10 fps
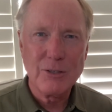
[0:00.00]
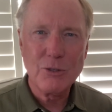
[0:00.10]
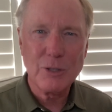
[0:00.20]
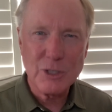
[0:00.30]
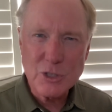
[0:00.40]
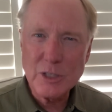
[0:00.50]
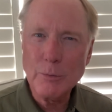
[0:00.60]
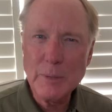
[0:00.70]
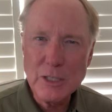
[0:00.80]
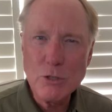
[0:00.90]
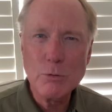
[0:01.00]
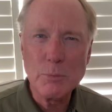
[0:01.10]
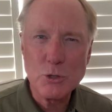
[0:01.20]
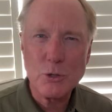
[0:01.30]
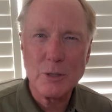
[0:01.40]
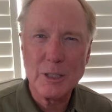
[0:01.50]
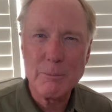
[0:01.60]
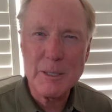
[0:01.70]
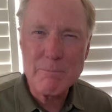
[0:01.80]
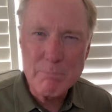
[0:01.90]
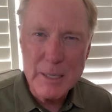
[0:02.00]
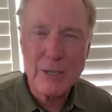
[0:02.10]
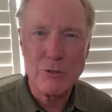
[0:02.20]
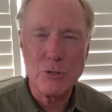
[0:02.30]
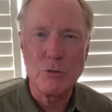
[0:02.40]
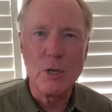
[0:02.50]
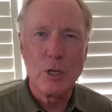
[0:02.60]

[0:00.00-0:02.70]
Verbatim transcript: You're going to still be you, but you're going to be better you.